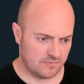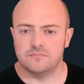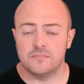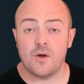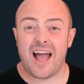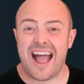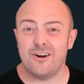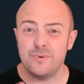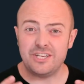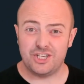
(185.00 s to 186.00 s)
Now, how do
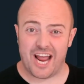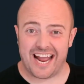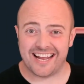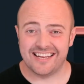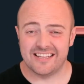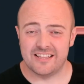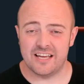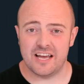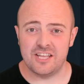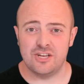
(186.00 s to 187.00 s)
we check that
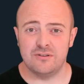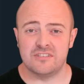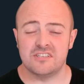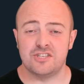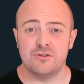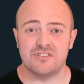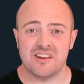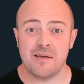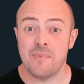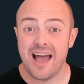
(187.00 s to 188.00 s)
a user's
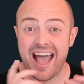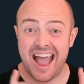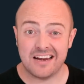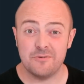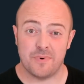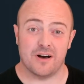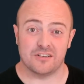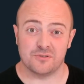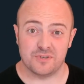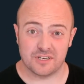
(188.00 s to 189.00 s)
username and
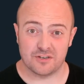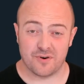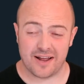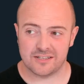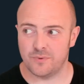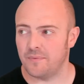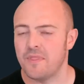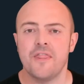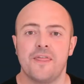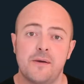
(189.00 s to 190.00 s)
password are correct? Well,
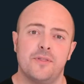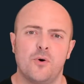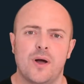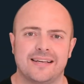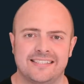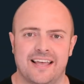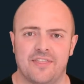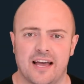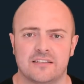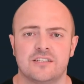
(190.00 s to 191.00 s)
think about the way I said
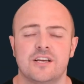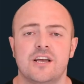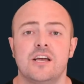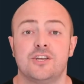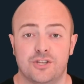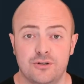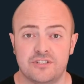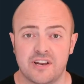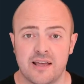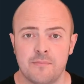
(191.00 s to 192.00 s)
that.
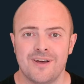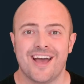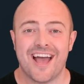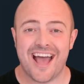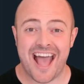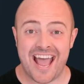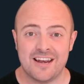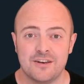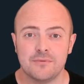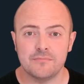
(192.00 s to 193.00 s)
Username
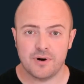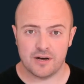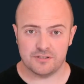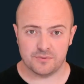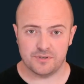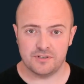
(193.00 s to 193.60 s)
and password.